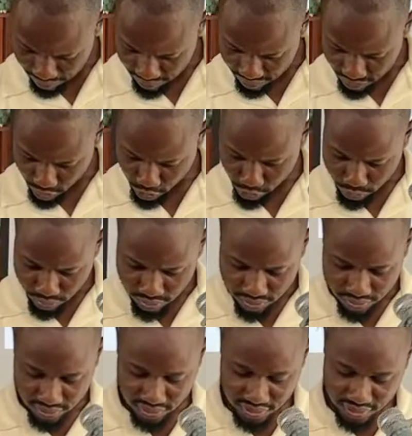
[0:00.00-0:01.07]
Luke
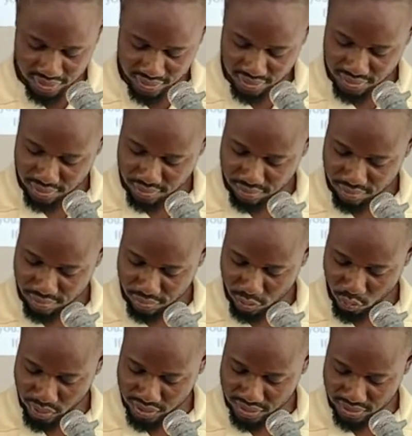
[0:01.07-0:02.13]

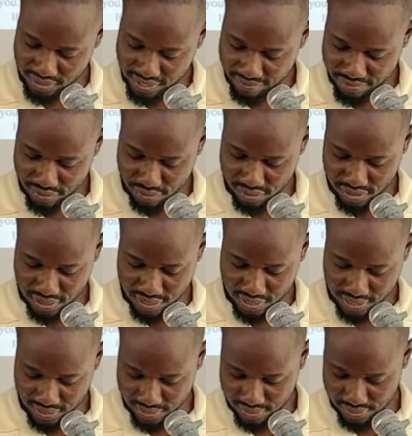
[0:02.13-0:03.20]
6:27 to 38.